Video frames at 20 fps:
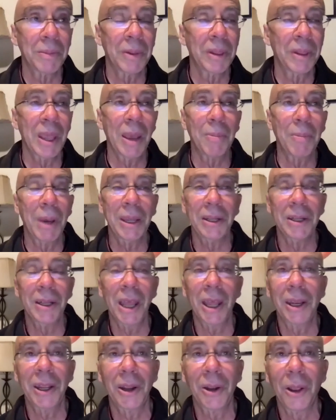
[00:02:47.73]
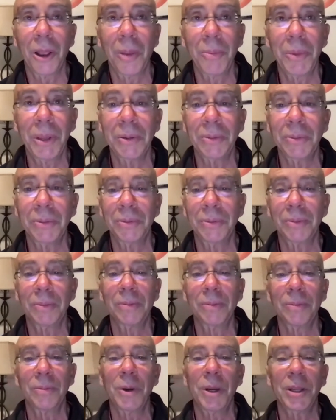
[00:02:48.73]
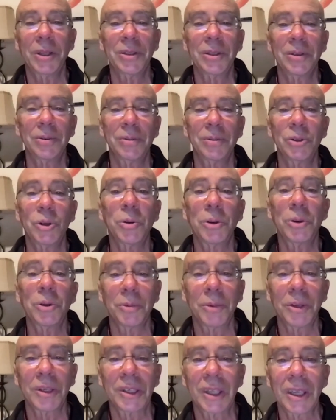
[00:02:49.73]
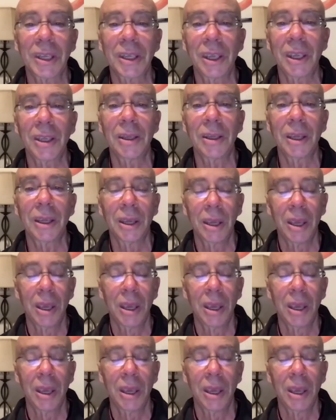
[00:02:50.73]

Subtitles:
that might not at all been what Dogen was thinking,